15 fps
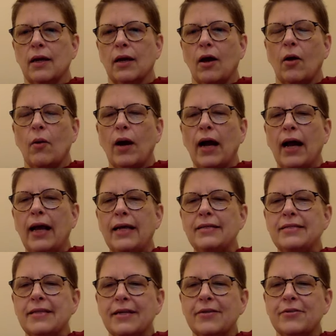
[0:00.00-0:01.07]
Oh, hi,
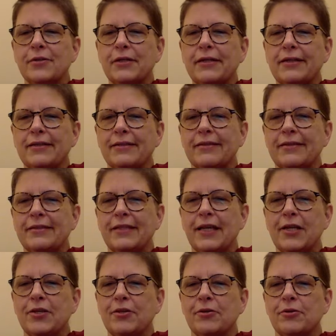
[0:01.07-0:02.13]
Sandra.
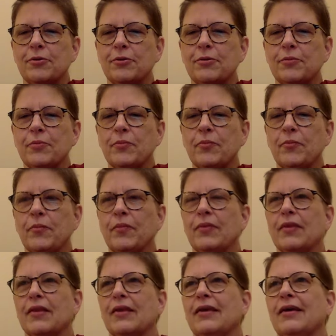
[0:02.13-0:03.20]
Thank you.
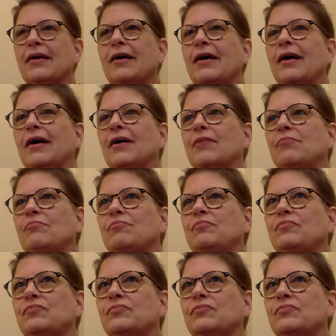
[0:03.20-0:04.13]
Um,